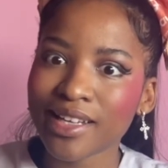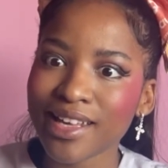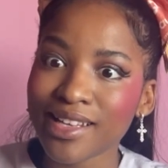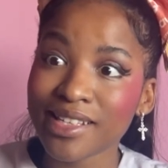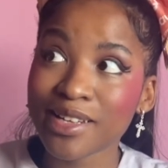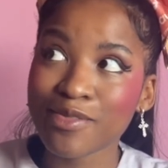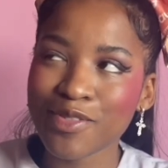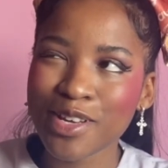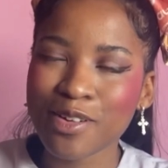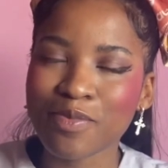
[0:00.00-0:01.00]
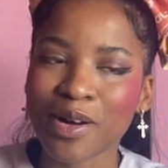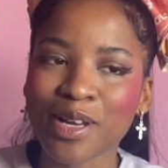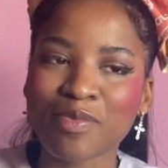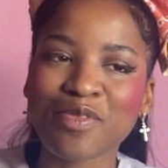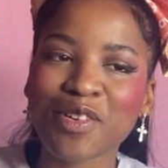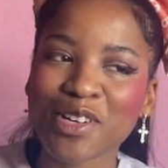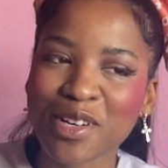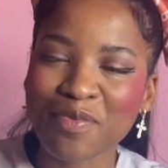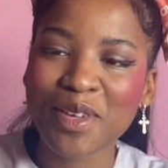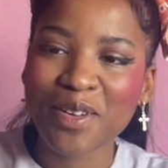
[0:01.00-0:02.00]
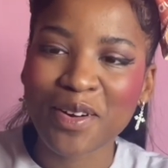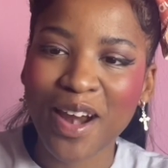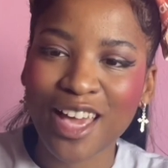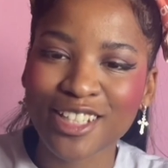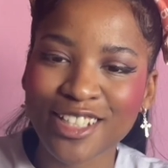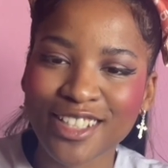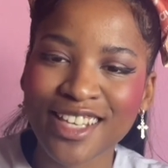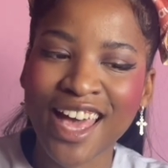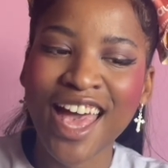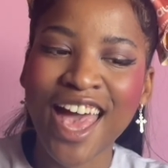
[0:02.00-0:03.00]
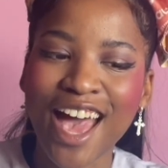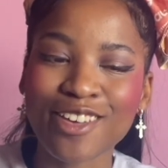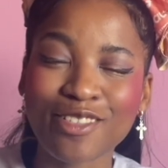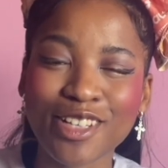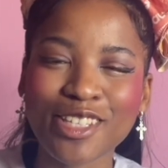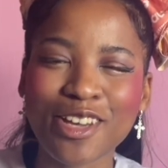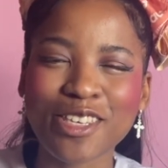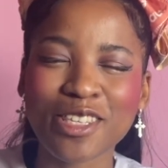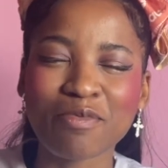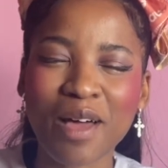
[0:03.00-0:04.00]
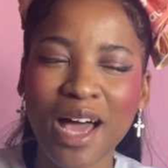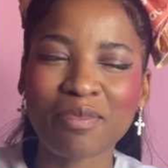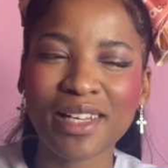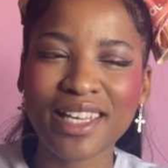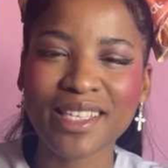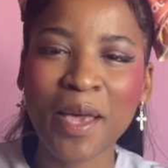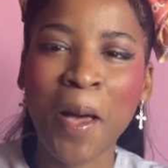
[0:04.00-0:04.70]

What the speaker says: editing a video about it before your computer crashes and you return to the bad place.